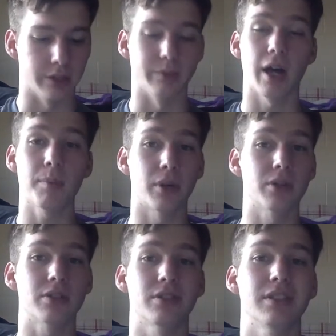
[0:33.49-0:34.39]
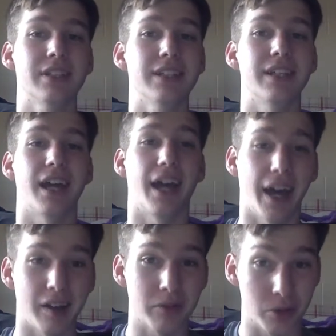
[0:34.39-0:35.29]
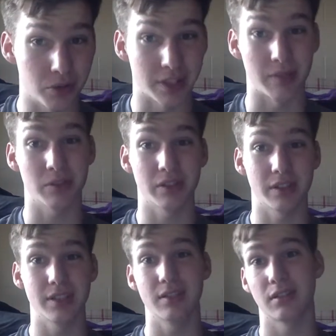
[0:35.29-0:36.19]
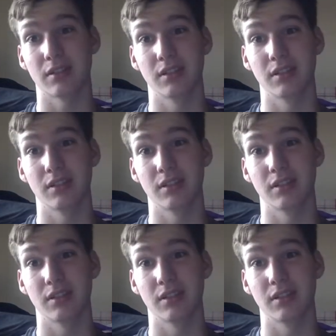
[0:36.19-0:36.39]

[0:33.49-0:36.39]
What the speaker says: I personally have used several of these